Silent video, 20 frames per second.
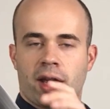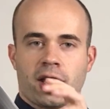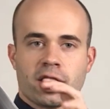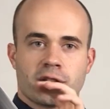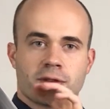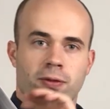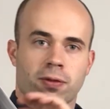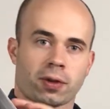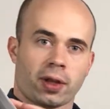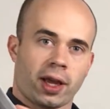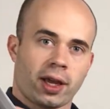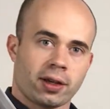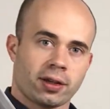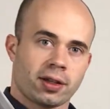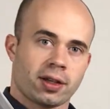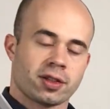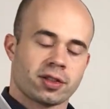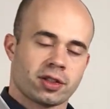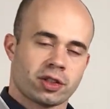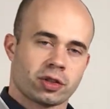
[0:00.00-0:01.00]
as flat
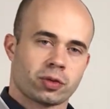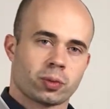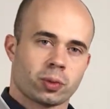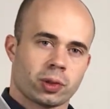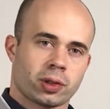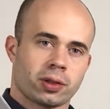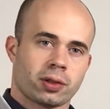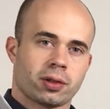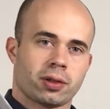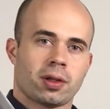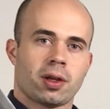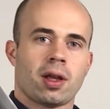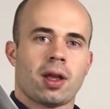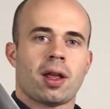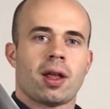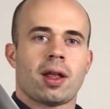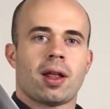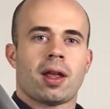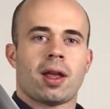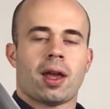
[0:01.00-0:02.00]
as this one,
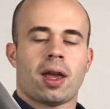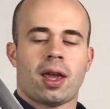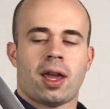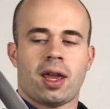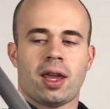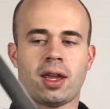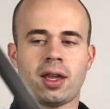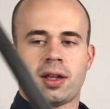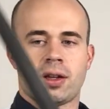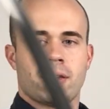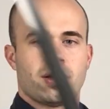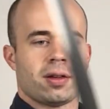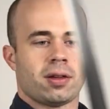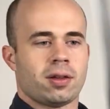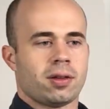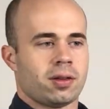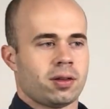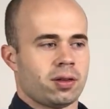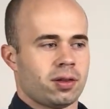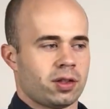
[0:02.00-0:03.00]
and
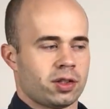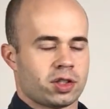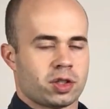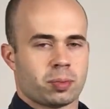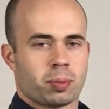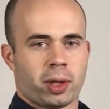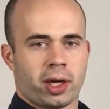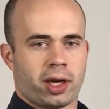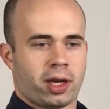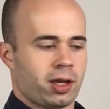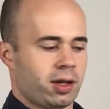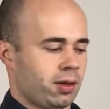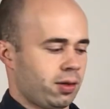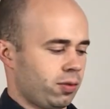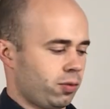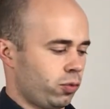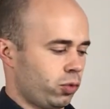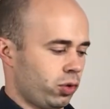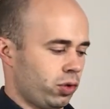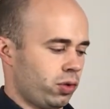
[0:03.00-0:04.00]
the
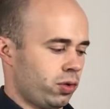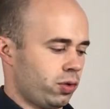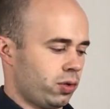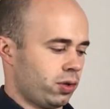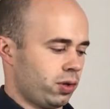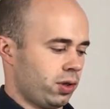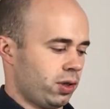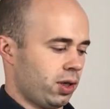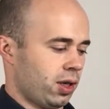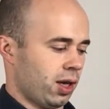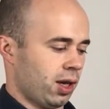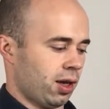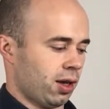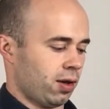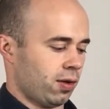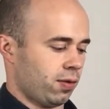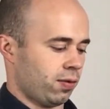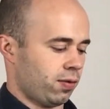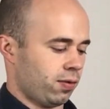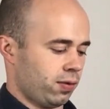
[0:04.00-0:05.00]
spine will usually
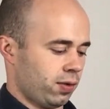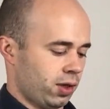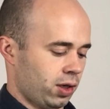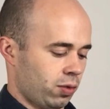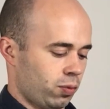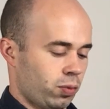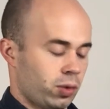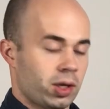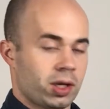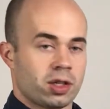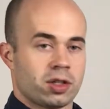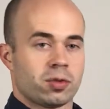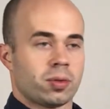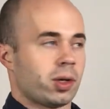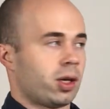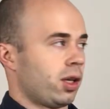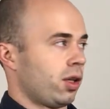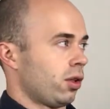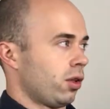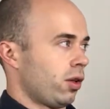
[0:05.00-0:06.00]
have a ridge
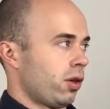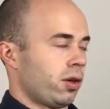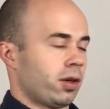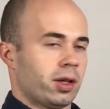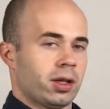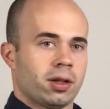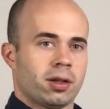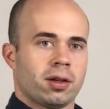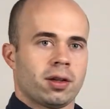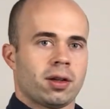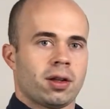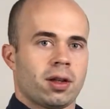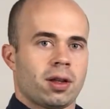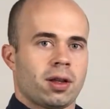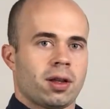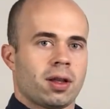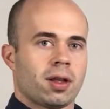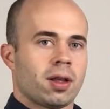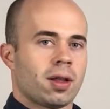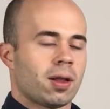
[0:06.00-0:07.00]
running along it.
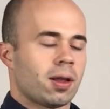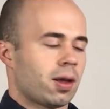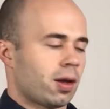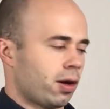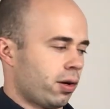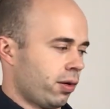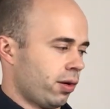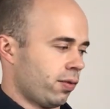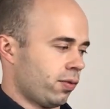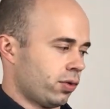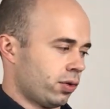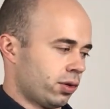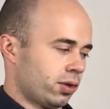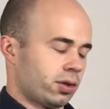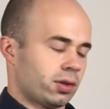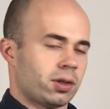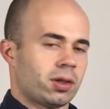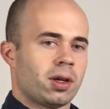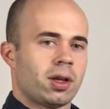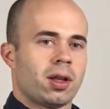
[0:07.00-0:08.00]

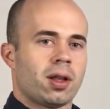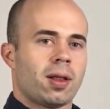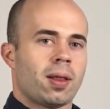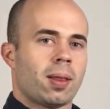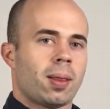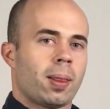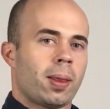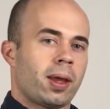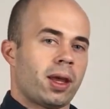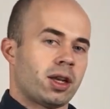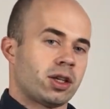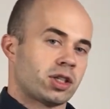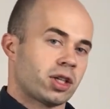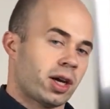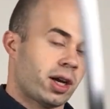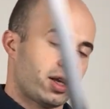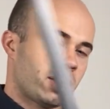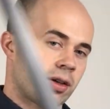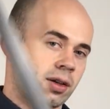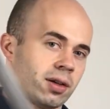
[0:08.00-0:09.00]
However, in
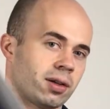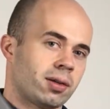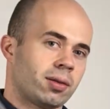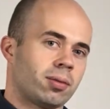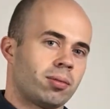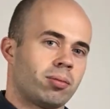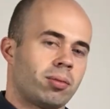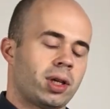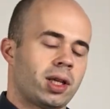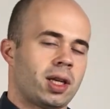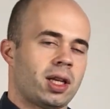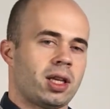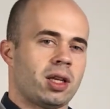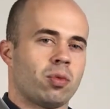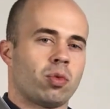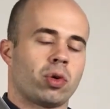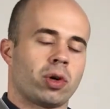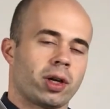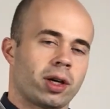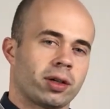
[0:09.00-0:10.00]
China, many
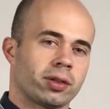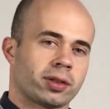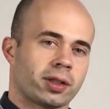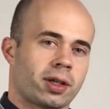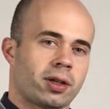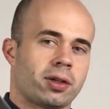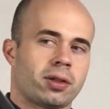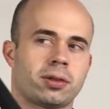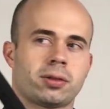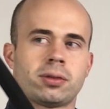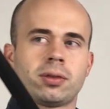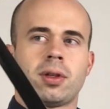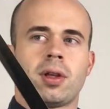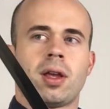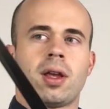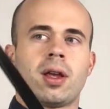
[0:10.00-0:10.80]
Woyaodao